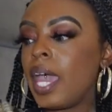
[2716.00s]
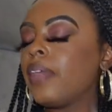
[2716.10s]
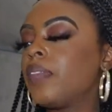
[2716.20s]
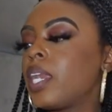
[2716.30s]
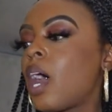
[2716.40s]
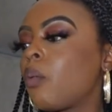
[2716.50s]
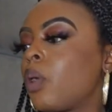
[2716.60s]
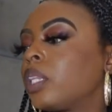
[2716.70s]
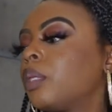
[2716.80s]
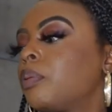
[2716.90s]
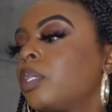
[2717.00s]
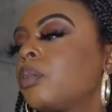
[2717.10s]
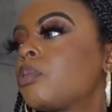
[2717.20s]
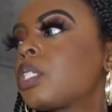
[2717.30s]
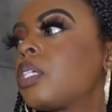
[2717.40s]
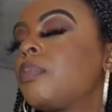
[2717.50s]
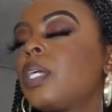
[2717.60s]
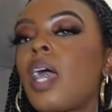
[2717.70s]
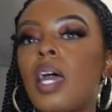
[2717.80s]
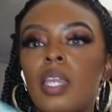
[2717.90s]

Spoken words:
And then I want the balloons to be kind